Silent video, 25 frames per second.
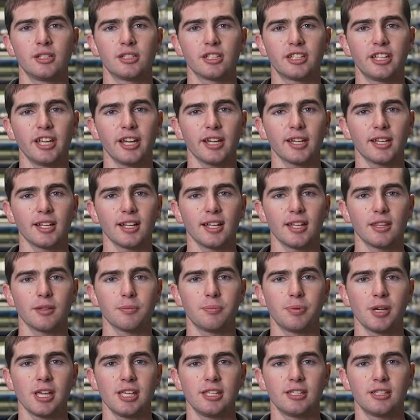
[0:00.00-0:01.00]
To calculate
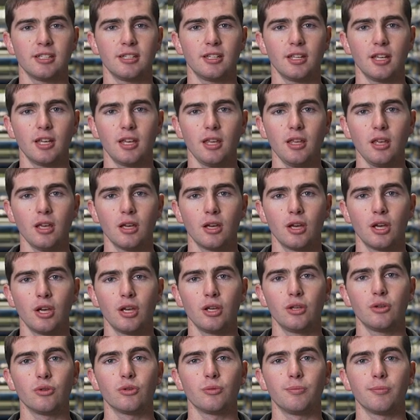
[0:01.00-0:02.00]
the PCD,
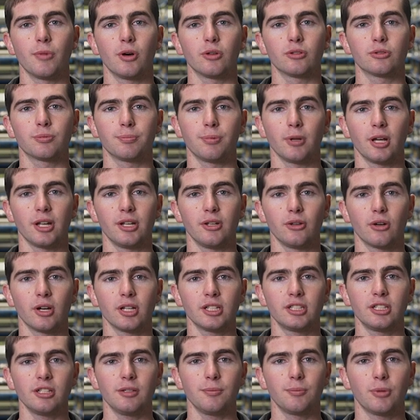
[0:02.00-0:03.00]
you would multiply
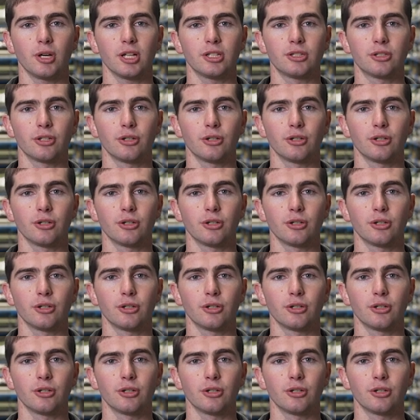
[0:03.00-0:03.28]
90 by